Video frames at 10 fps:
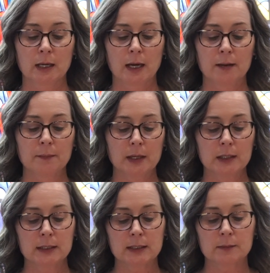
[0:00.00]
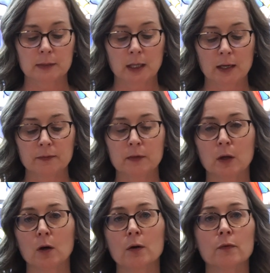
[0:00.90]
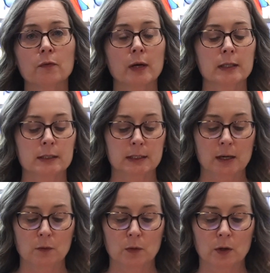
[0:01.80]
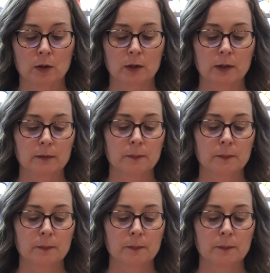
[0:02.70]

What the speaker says: and made some lifelong friends at work.